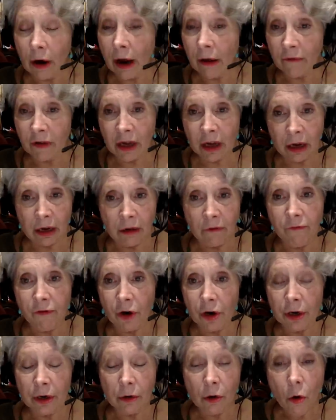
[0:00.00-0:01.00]
or having any
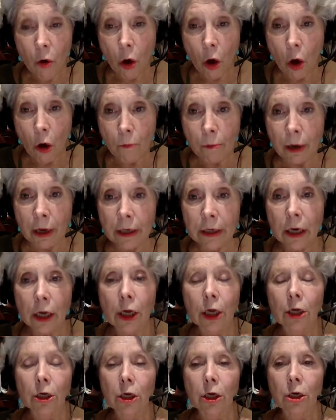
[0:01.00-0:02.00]
fun at all, but
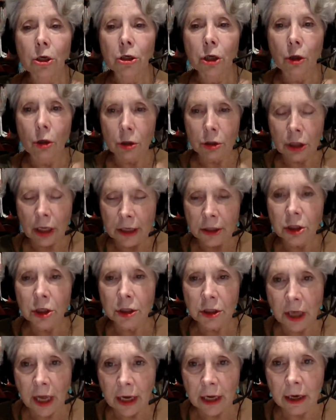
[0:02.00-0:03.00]
she looks like
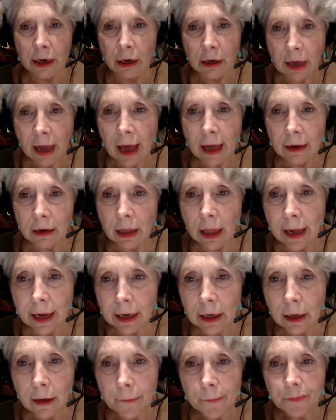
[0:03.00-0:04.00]
she's getting a
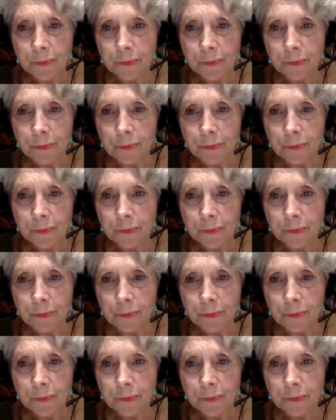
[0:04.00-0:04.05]
Cadillac.